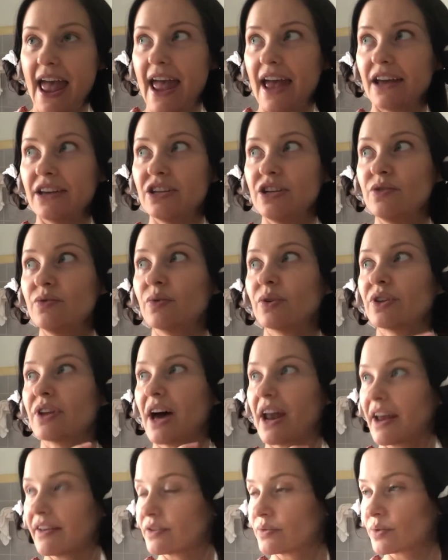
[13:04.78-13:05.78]
and you will
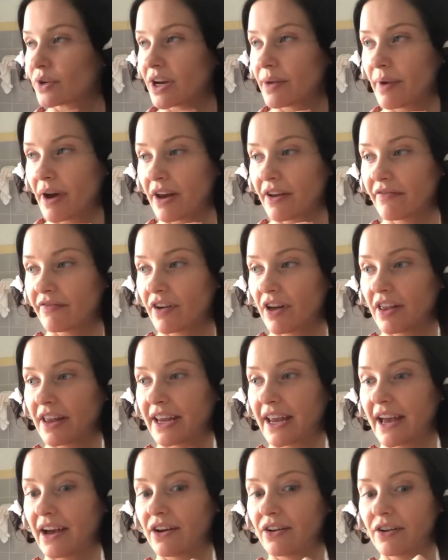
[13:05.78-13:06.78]
not have to worry about it
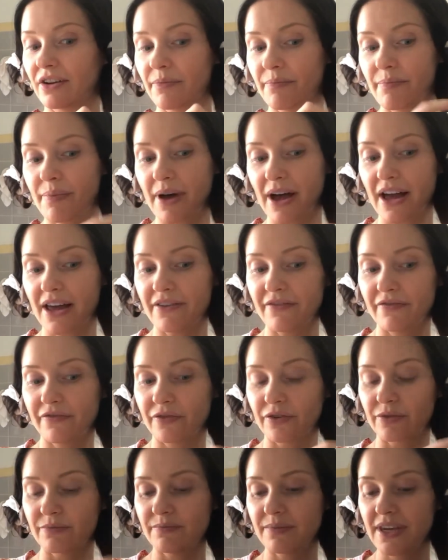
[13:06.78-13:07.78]
falling out. But
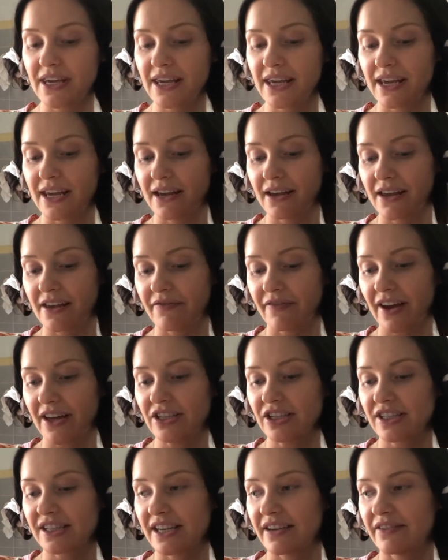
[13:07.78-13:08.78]
for me, if I
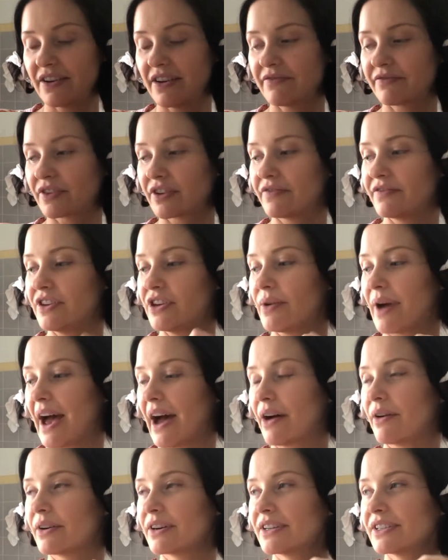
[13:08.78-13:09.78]
just leave it in for a few
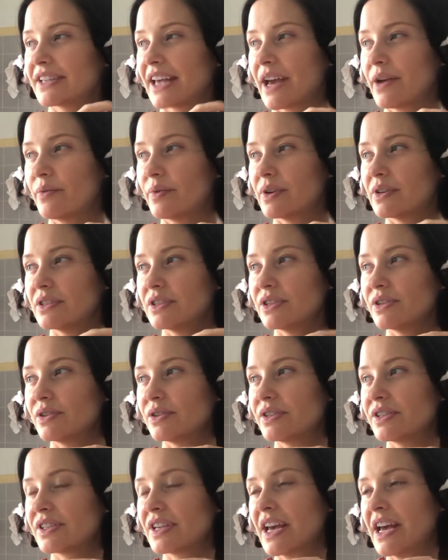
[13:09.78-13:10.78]
hours, I will
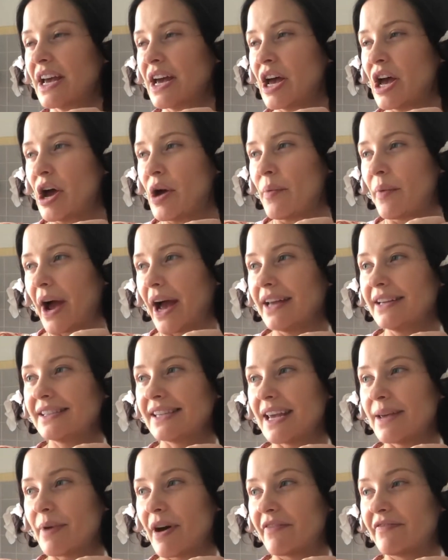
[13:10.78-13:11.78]
lose, I'd
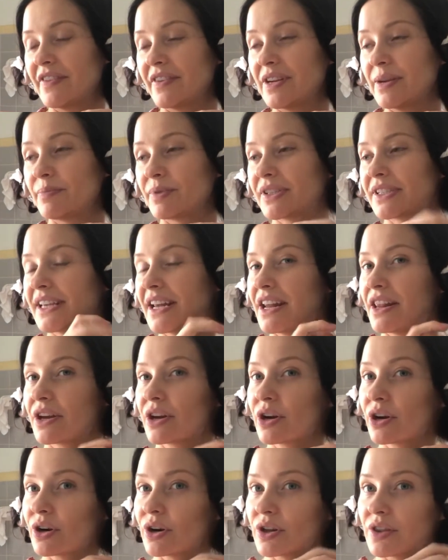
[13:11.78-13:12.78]
say about 50% of the
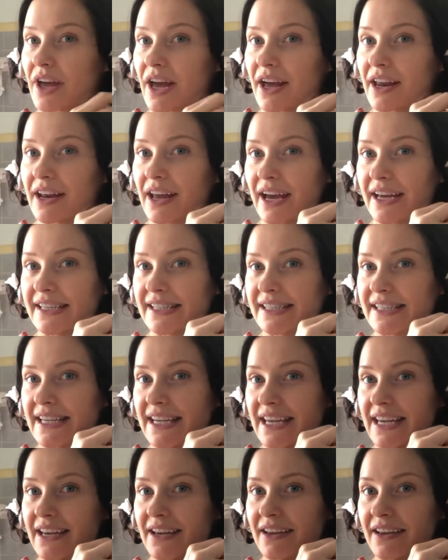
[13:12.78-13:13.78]
curl that I
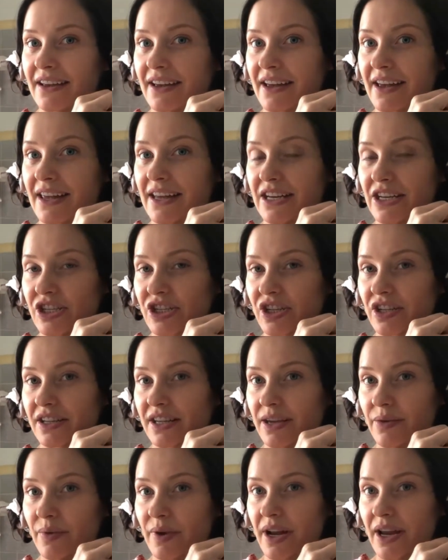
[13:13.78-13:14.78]
see
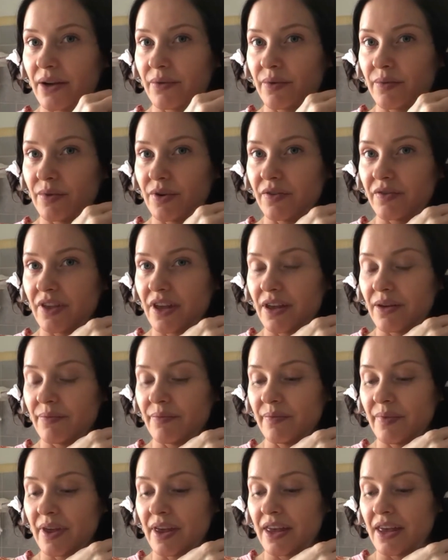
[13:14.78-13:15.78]
initially when I remove
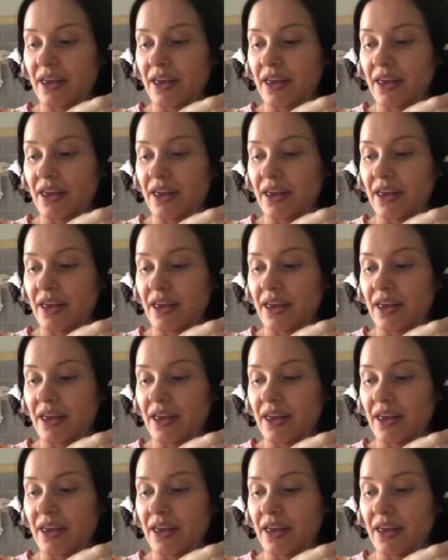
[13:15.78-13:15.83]
them.